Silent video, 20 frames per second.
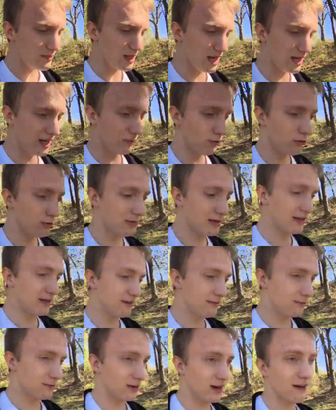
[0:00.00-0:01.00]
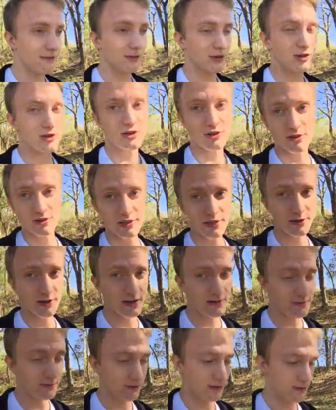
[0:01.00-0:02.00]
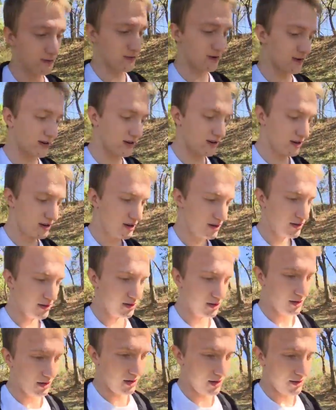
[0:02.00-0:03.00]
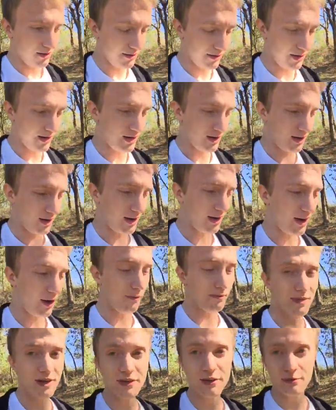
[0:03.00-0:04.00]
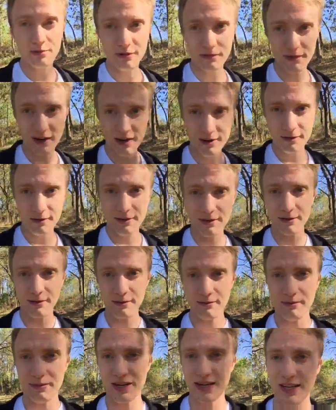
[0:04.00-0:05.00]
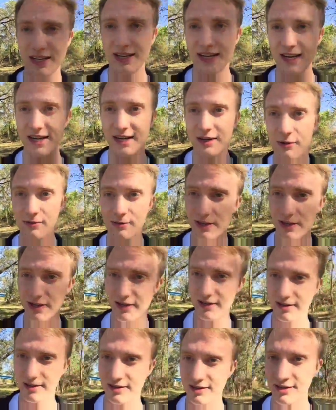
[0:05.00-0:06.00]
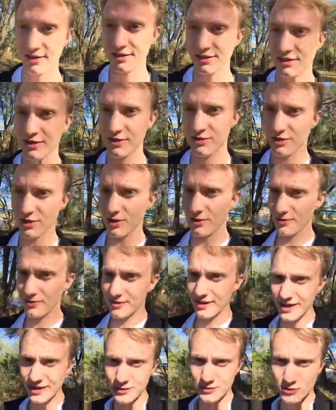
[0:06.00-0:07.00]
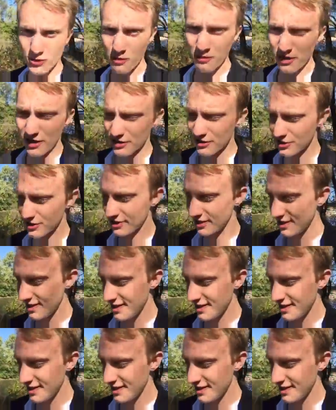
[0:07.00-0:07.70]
we'll be forever eternally grateful for the help that you provided me in getting there. So thank you so much.